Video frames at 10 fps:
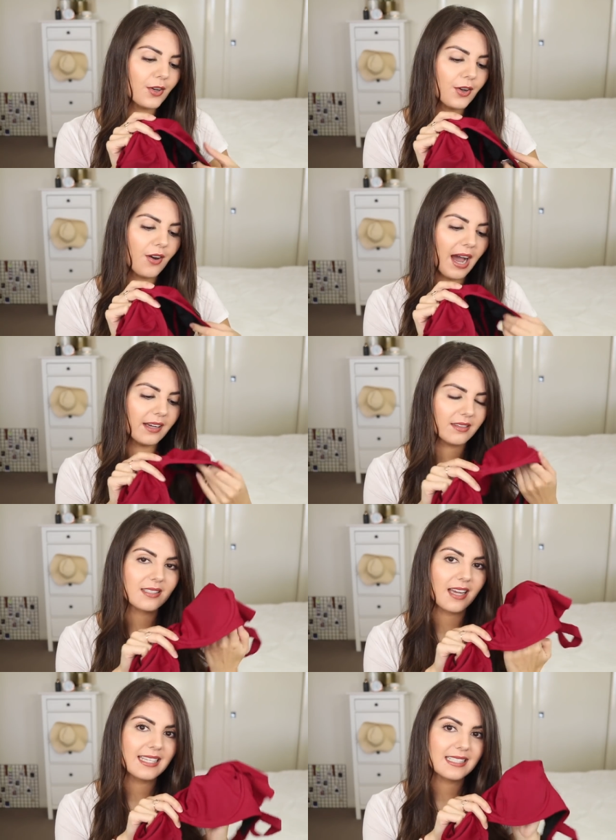So I got the
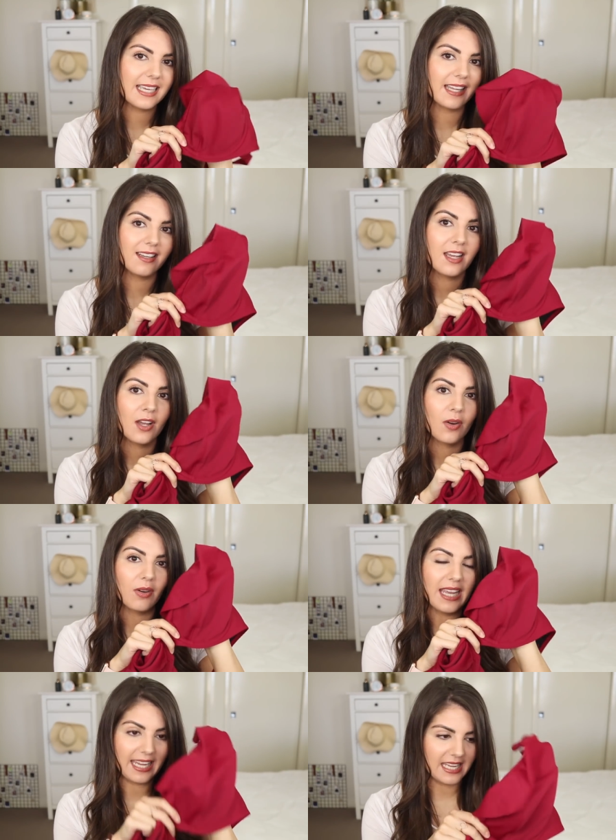size
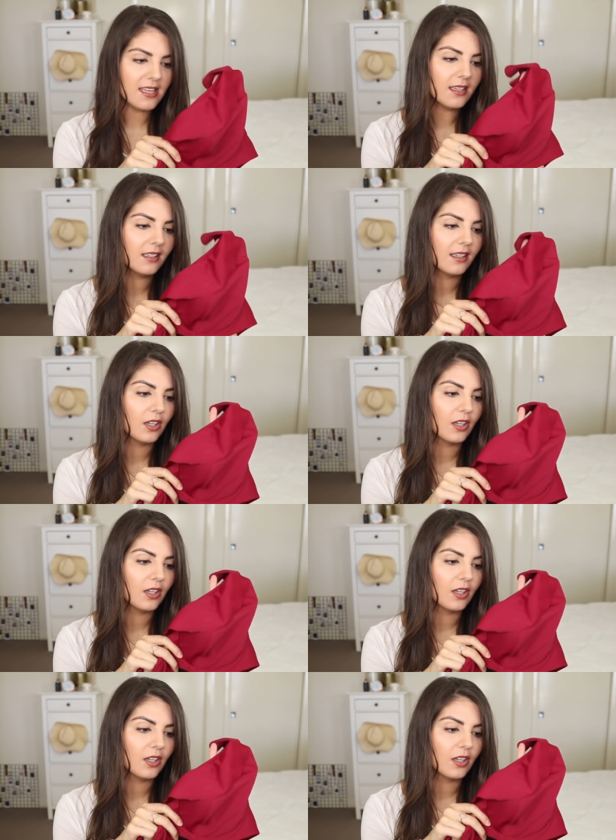10E,